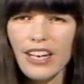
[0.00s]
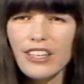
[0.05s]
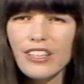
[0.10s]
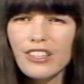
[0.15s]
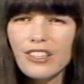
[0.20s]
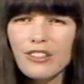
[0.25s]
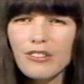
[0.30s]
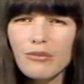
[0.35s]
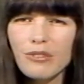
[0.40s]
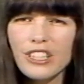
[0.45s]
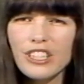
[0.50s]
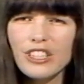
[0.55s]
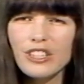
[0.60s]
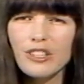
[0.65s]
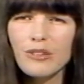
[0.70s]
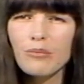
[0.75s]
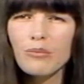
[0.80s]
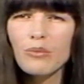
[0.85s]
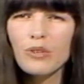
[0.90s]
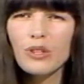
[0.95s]
I couldn't reach
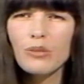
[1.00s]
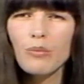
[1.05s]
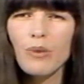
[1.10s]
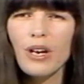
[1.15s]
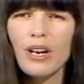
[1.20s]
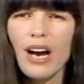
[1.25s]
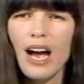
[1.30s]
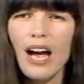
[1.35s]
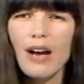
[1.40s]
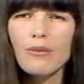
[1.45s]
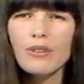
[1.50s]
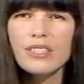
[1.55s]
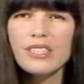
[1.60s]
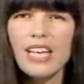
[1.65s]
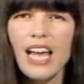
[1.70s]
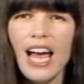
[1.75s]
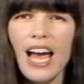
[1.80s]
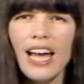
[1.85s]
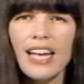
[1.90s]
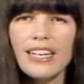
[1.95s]
them with where I
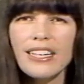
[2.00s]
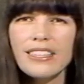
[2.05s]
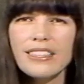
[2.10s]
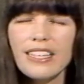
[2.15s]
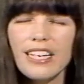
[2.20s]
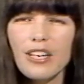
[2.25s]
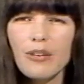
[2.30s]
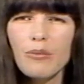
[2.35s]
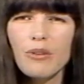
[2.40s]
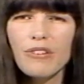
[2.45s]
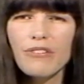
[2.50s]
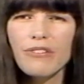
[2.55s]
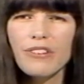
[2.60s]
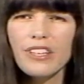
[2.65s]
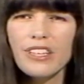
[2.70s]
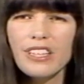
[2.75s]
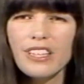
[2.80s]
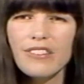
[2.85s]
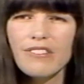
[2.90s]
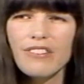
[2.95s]
was at, and they were
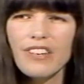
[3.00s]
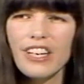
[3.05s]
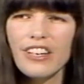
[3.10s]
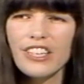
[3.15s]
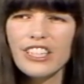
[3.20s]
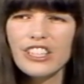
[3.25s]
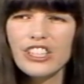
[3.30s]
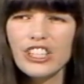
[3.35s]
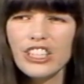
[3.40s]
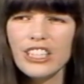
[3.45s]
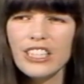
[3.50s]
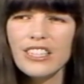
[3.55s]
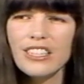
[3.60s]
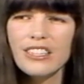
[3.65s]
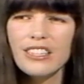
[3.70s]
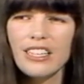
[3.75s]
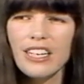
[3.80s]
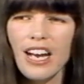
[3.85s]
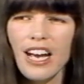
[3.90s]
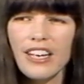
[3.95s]
feeling very
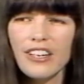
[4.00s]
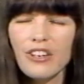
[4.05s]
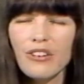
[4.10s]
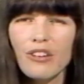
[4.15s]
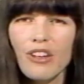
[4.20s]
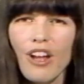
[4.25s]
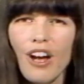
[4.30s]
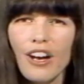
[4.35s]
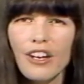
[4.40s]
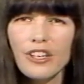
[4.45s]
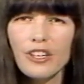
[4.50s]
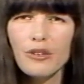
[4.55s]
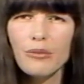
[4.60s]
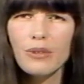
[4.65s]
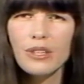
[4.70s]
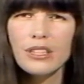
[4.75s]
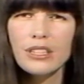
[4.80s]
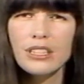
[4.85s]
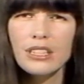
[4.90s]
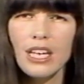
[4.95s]
cheated that I no longer
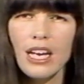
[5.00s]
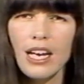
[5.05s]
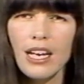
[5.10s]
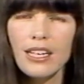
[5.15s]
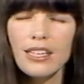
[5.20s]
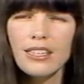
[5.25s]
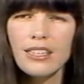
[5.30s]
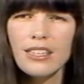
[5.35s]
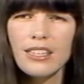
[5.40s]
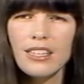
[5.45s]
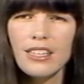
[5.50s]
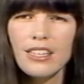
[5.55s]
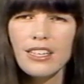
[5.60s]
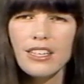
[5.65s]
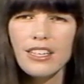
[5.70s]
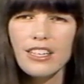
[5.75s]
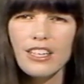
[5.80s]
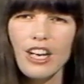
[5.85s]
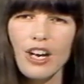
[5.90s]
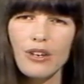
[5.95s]
was uh,
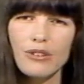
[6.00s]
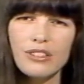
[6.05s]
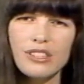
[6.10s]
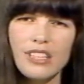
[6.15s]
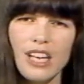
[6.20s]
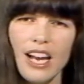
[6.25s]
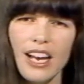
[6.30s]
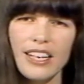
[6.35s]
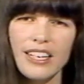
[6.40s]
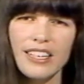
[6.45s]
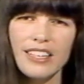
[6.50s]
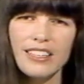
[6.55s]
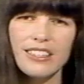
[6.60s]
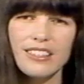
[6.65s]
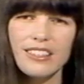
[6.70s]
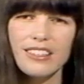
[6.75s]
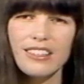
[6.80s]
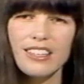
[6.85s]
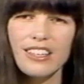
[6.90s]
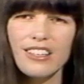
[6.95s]

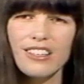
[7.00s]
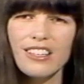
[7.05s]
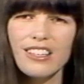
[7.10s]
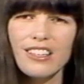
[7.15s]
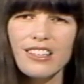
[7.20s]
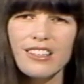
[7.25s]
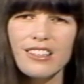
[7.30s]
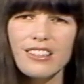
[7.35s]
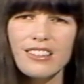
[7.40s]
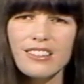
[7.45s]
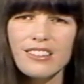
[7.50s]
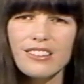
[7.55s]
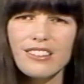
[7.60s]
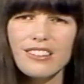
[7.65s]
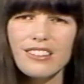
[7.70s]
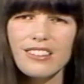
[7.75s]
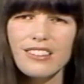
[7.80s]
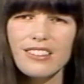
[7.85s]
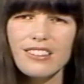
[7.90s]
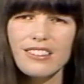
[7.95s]
co-signing their little
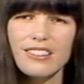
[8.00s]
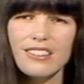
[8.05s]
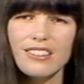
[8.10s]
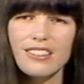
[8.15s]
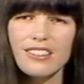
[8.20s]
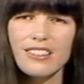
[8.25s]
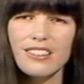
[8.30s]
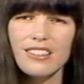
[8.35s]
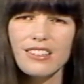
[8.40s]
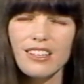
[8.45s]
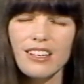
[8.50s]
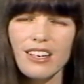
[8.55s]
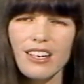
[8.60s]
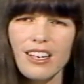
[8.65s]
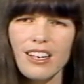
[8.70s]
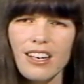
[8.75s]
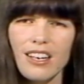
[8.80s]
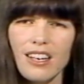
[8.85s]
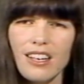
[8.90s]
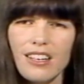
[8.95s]

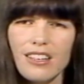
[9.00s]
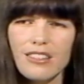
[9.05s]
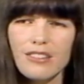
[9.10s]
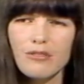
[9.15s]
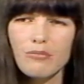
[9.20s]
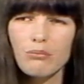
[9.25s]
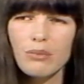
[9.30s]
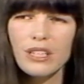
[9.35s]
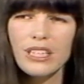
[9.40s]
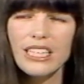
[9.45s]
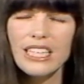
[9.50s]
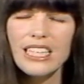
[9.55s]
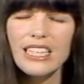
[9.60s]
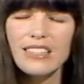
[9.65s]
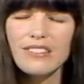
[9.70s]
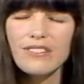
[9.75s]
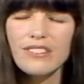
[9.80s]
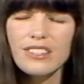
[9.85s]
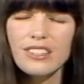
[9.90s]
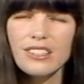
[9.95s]
uh,
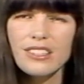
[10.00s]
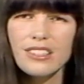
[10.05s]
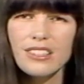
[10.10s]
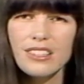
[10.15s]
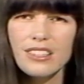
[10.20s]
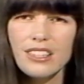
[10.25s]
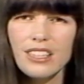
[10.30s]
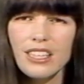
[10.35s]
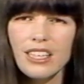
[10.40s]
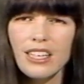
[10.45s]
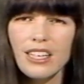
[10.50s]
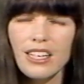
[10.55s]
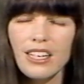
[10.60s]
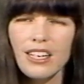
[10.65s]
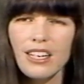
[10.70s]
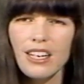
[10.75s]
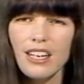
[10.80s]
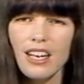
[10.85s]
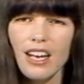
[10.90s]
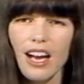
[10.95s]
beliefs.
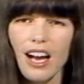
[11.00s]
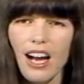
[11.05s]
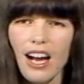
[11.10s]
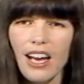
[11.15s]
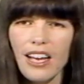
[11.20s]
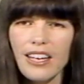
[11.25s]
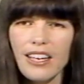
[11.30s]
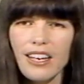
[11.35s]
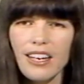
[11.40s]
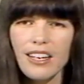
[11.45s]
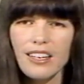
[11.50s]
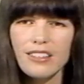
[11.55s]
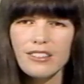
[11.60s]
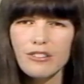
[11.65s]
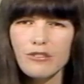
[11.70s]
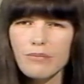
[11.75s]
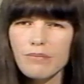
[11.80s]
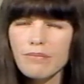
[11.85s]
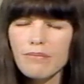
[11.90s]
I, uh,